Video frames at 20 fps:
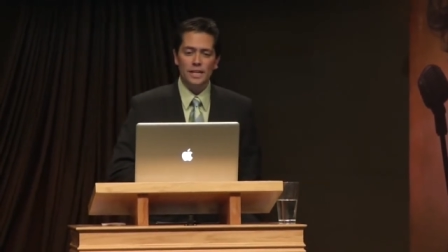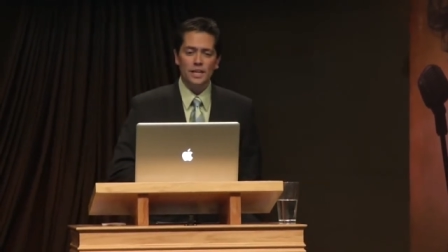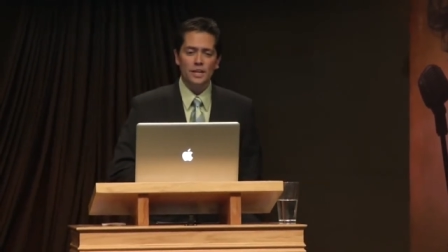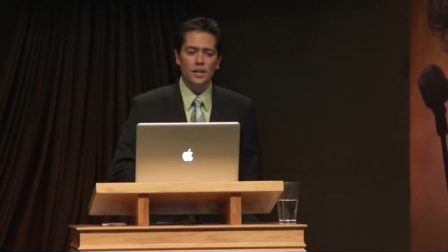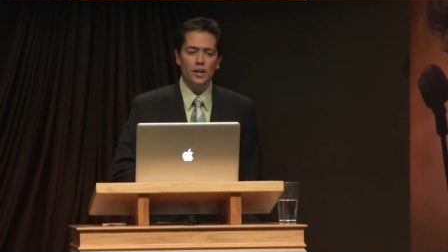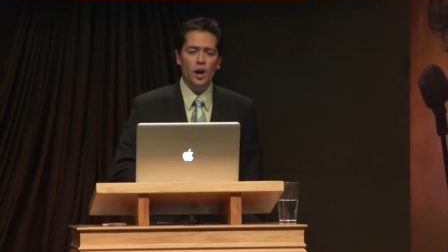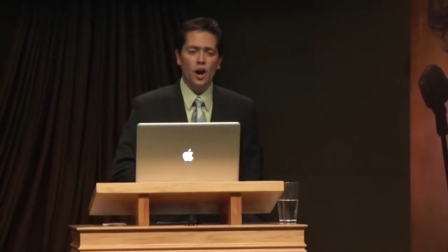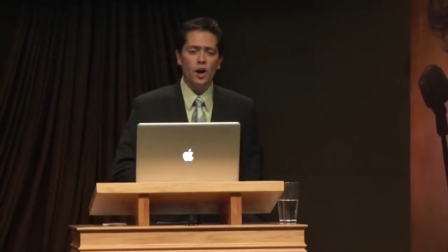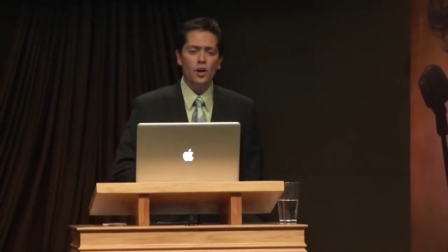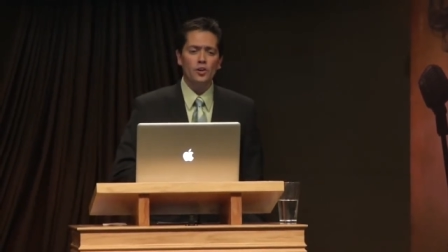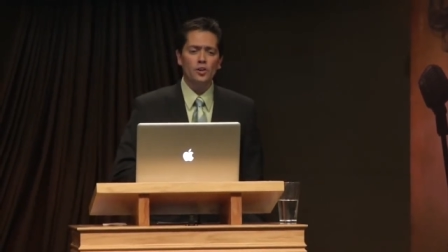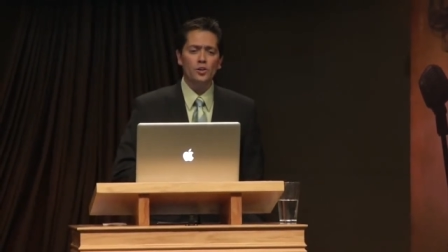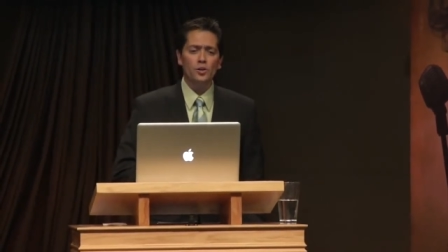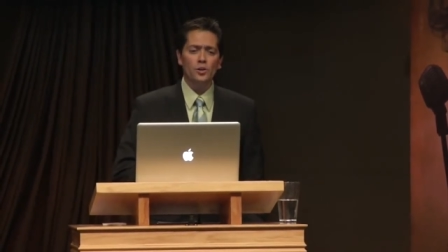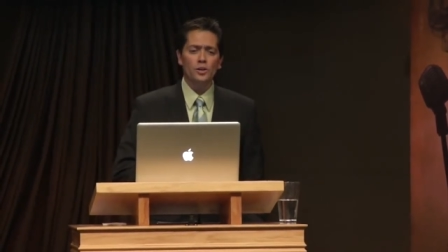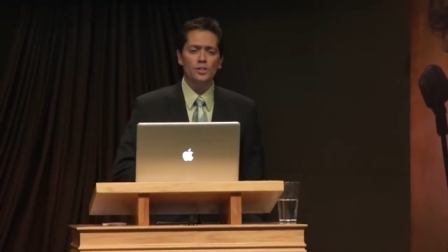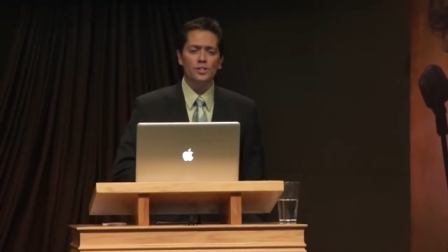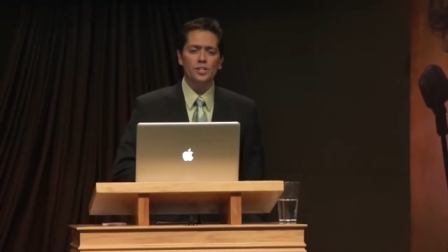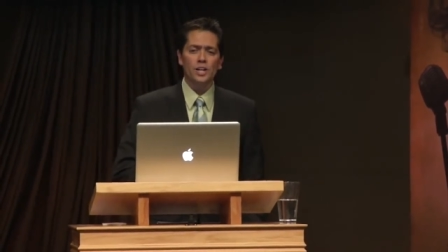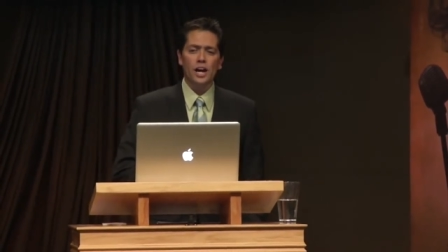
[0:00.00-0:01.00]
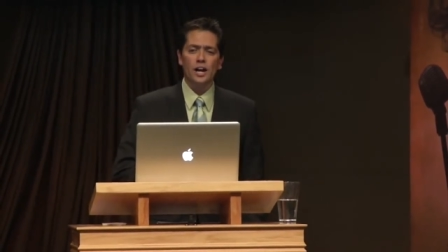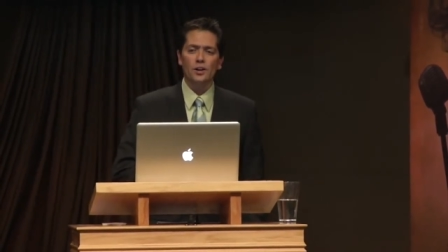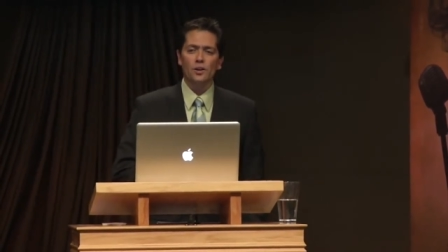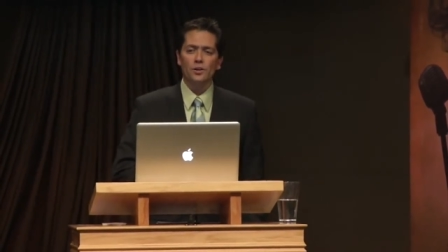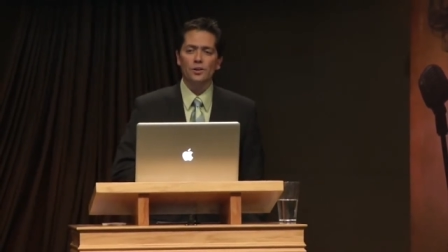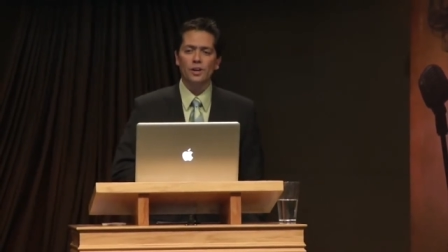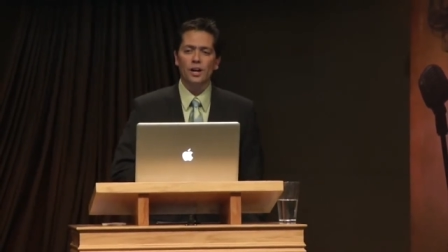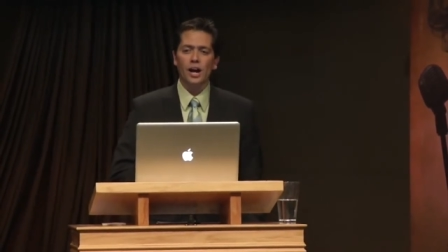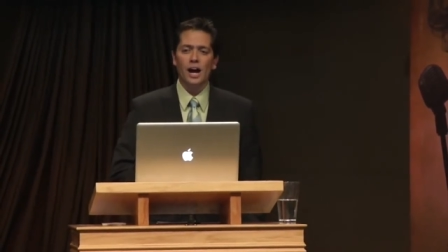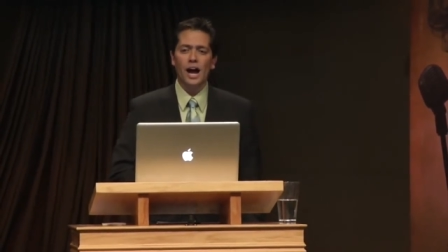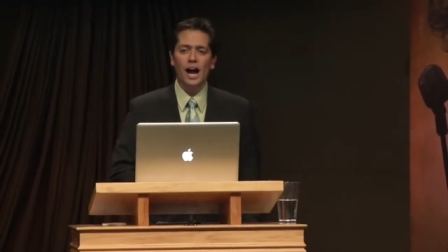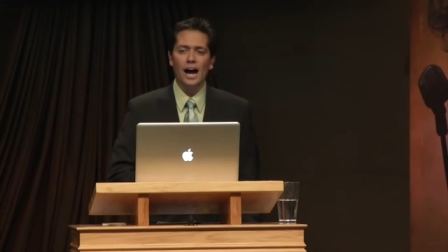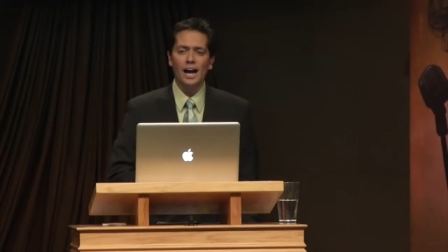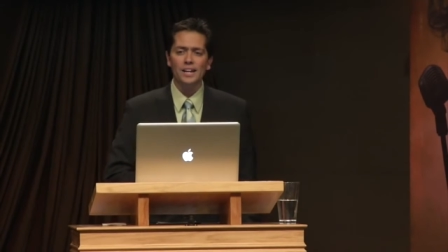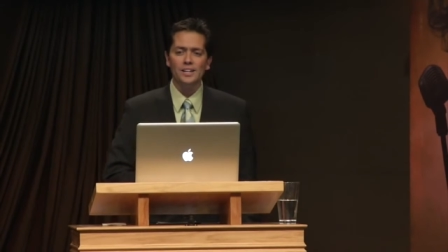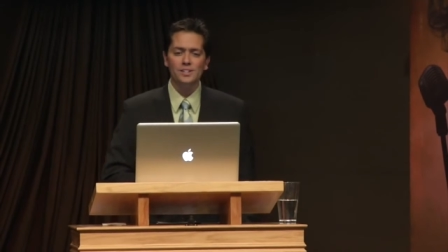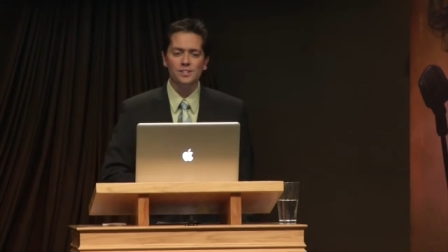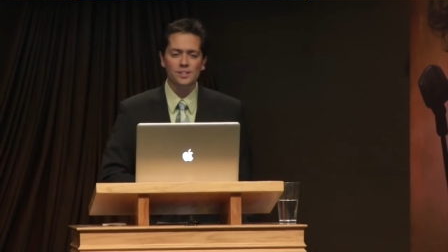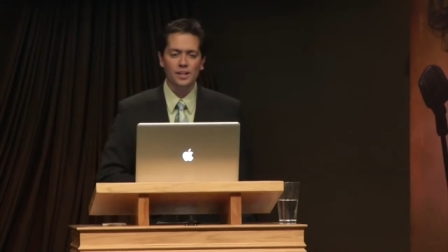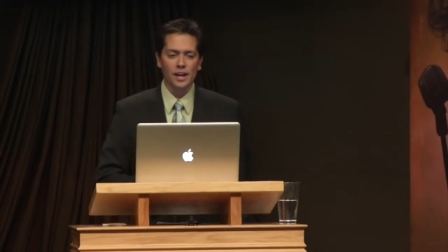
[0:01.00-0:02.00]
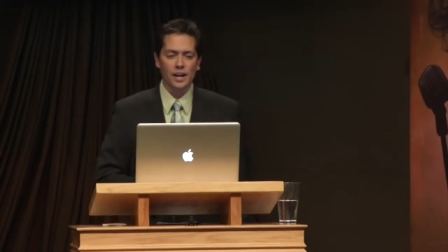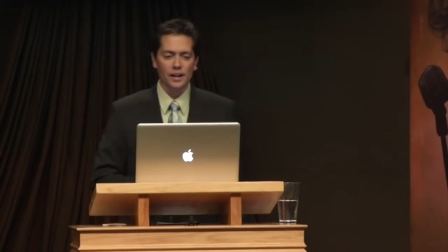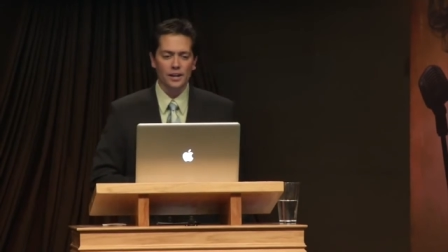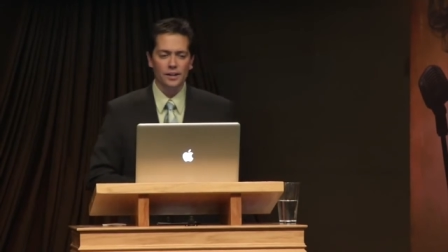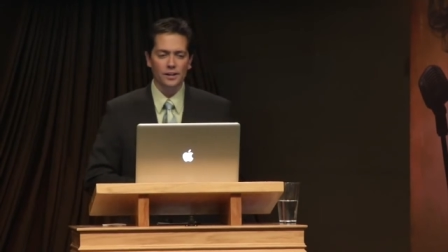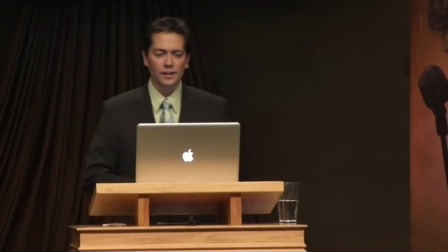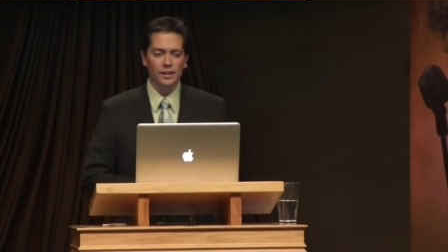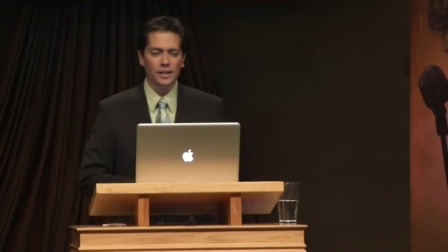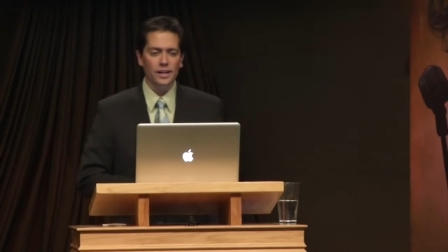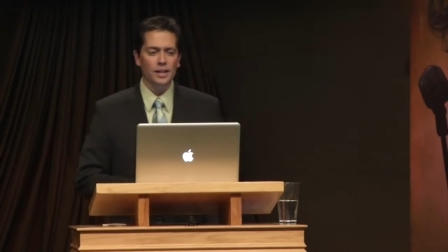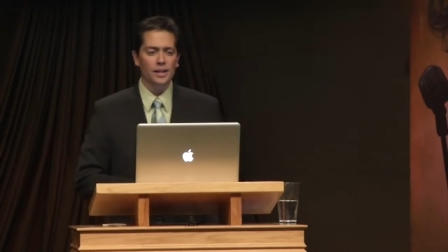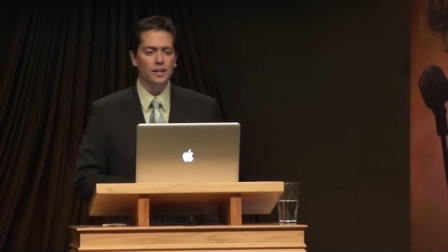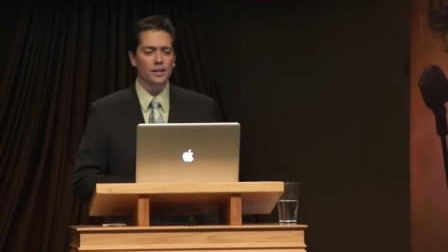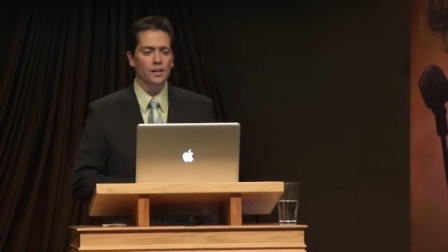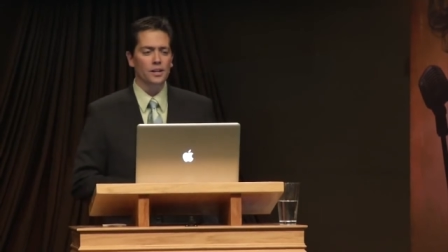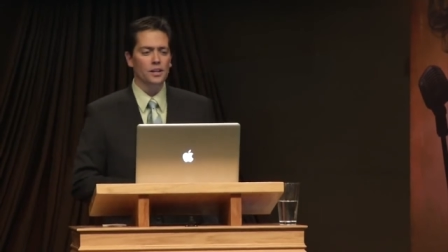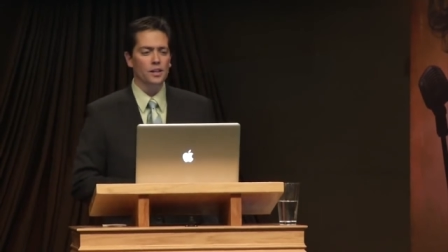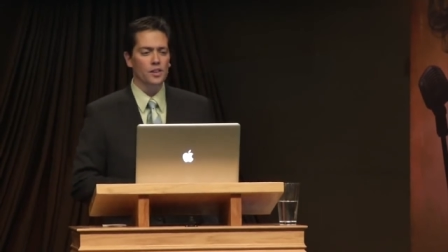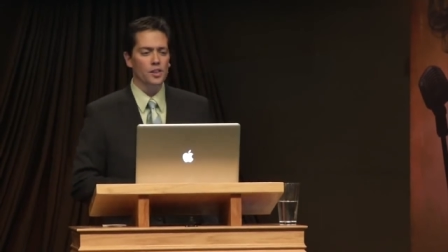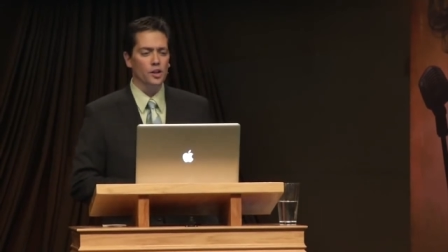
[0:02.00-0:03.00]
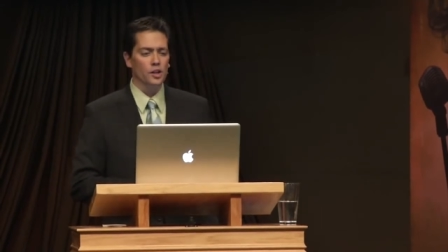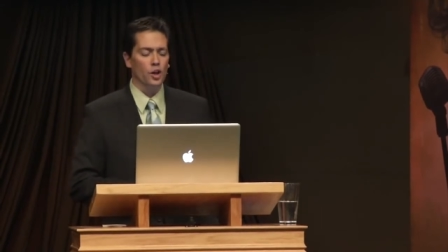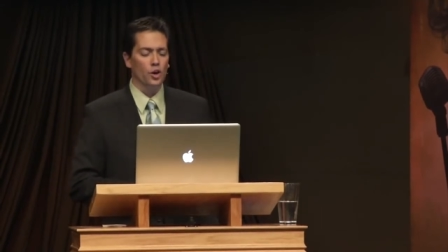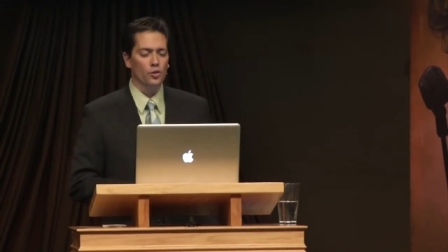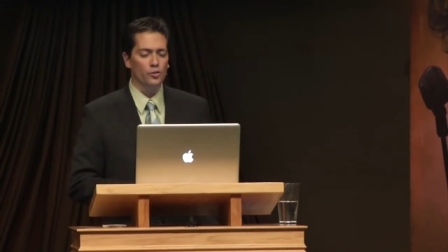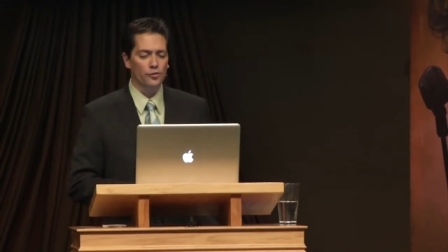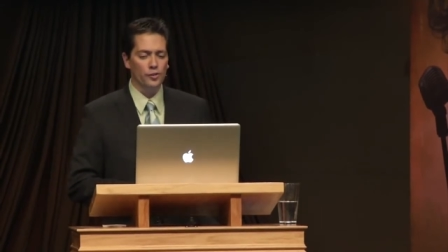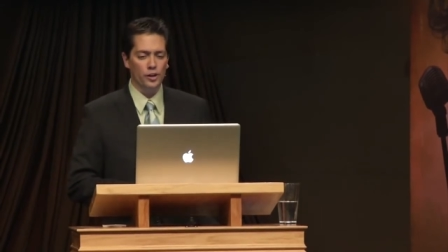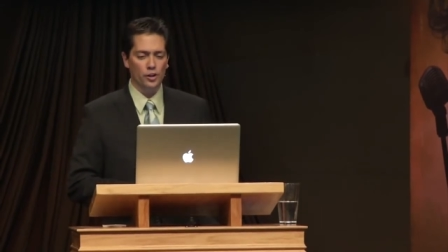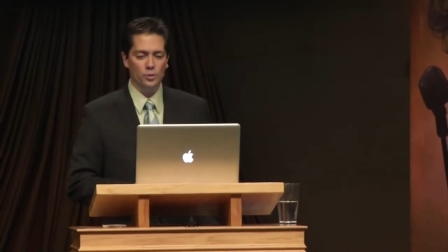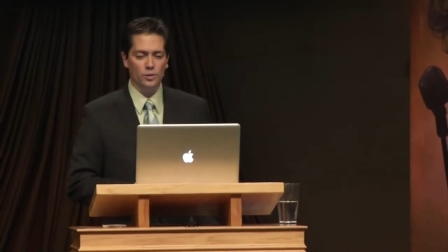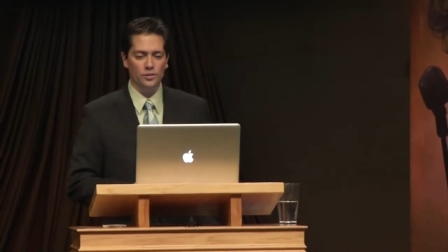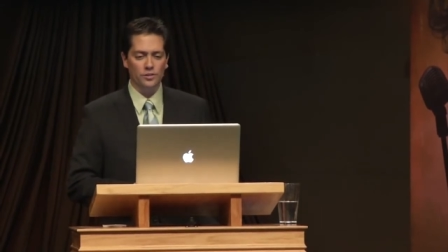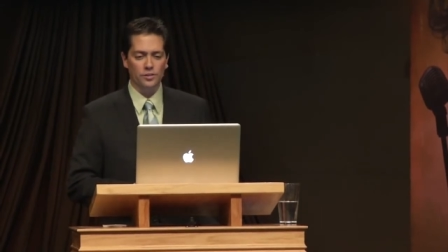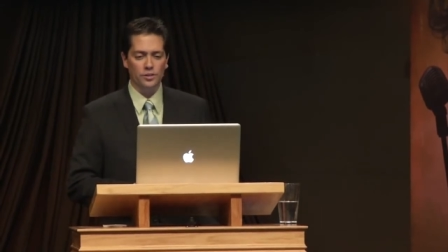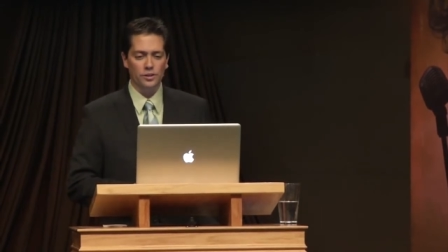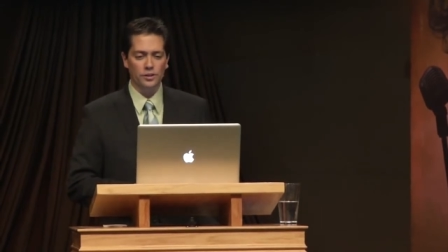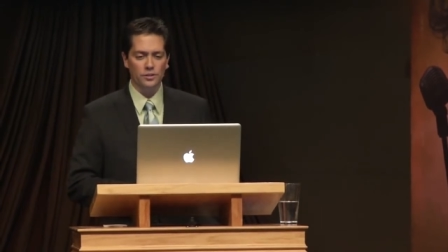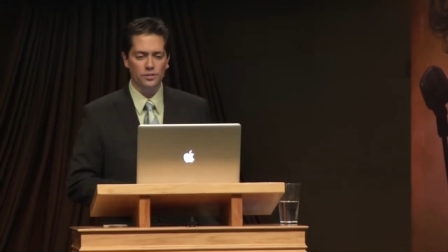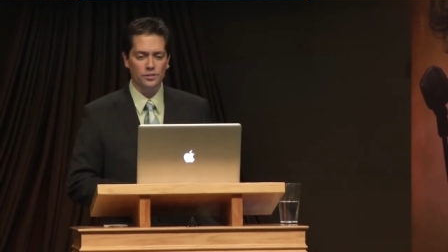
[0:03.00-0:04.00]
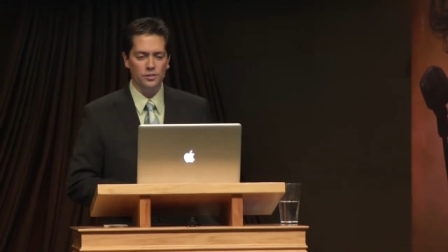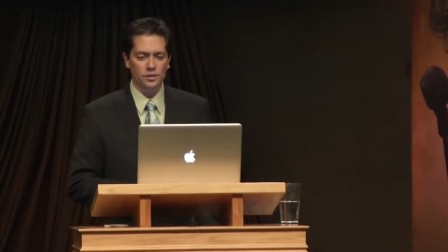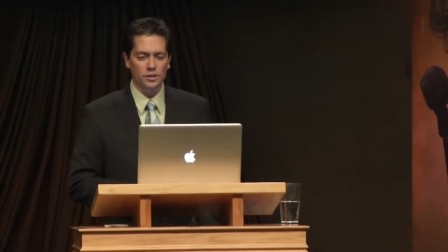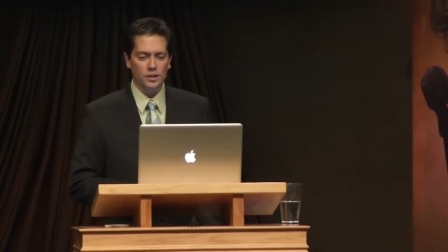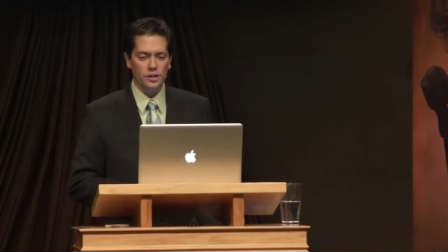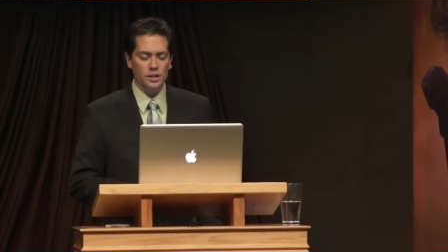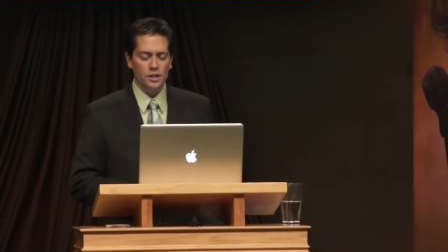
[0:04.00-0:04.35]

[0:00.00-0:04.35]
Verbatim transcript: In an article entitled High Tech in the Low Frequencies,